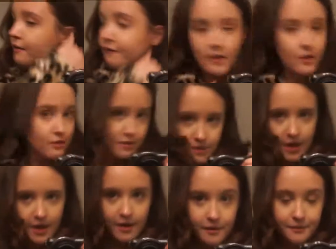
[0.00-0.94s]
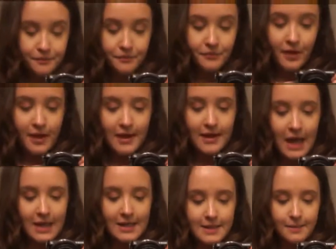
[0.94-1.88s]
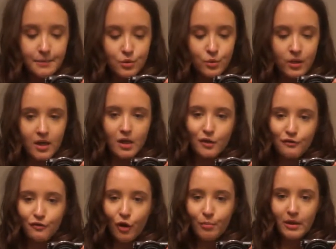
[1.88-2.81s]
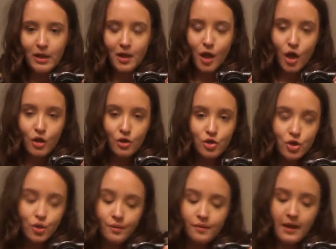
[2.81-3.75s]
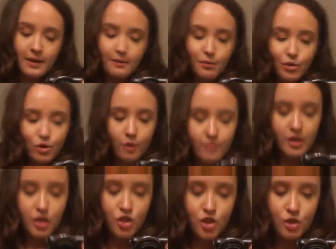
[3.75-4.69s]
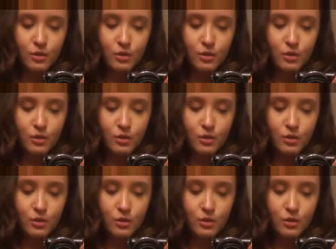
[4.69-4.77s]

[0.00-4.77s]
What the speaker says: feels like a nice in between of not being too thin but not being too